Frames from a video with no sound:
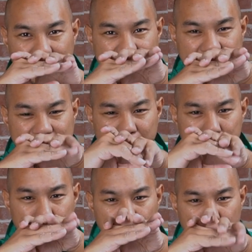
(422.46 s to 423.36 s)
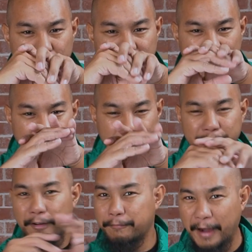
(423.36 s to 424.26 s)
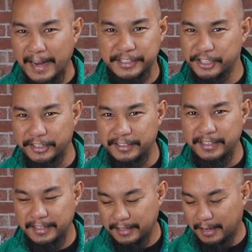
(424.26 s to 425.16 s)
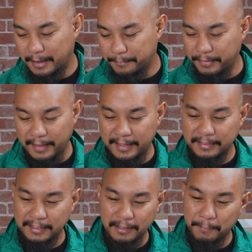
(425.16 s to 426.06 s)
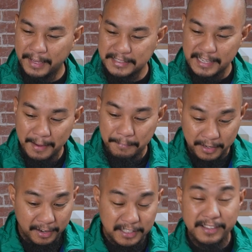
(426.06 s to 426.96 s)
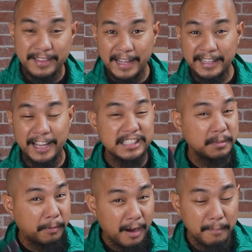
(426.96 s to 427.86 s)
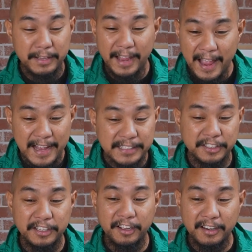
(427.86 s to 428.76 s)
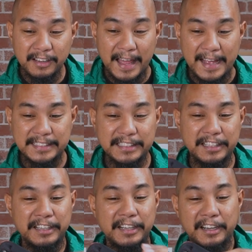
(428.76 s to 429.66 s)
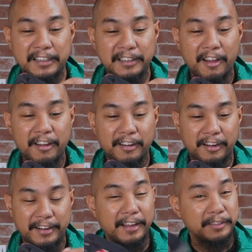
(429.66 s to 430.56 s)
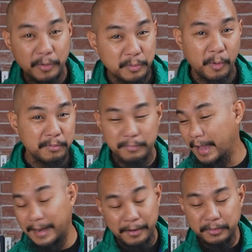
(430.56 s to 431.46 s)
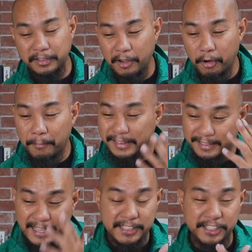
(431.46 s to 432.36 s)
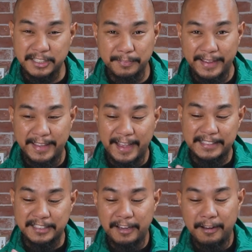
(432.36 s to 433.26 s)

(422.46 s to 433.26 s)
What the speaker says: it can now move kind of fractured in little bits. And because of that, it's probably actually gonna last longer. Now, don't quote me, I don't know, but that's just my guess